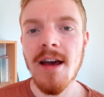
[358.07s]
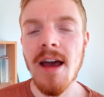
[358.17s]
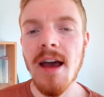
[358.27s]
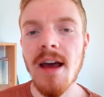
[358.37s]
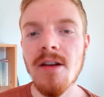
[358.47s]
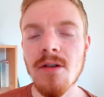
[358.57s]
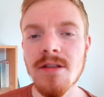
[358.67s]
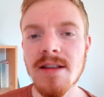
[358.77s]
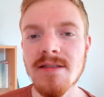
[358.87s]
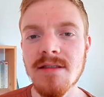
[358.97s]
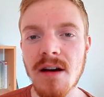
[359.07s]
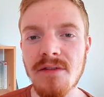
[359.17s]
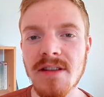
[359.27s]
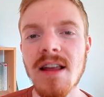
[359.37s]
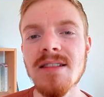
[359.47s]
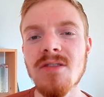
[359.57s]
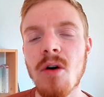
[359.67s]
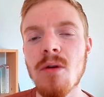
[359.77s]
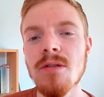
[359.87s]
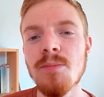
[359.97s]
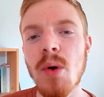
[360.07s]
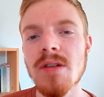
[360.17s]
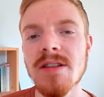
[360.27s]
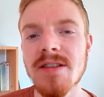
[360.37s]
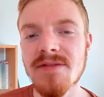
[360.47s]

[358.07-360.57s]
and all that stuff. And that's all the positive